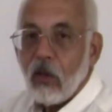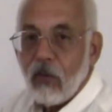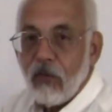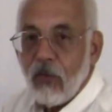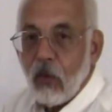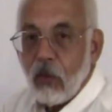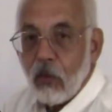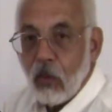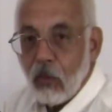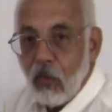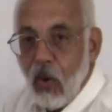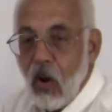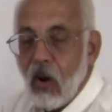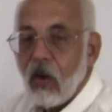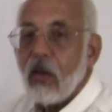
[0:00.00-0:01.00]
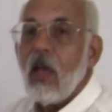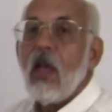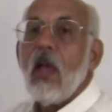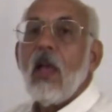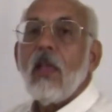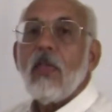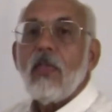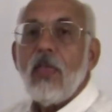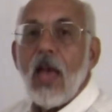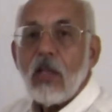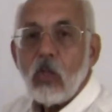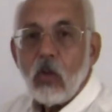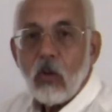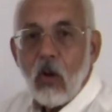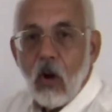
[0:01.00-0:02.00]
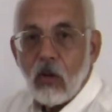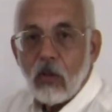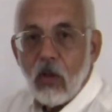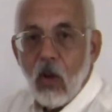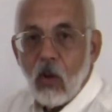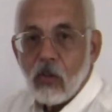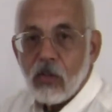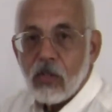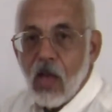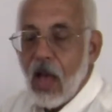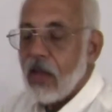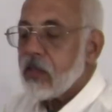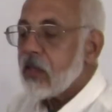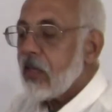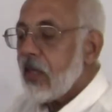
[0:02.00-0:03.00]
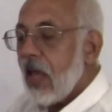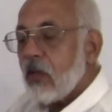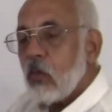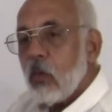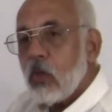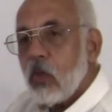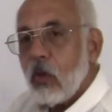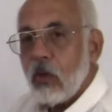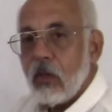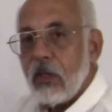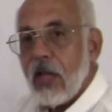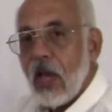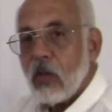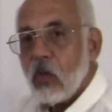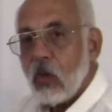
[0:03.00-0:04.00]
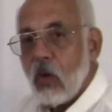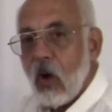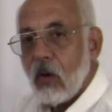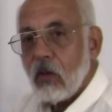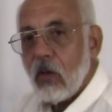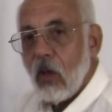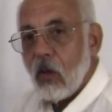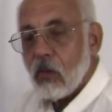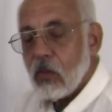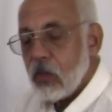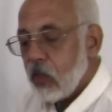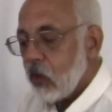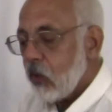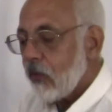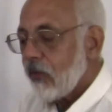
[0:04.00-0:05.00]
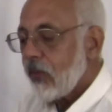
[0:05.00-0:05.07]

further apart, that's your garden hose size, and that's what you're going to attach your garden hose to.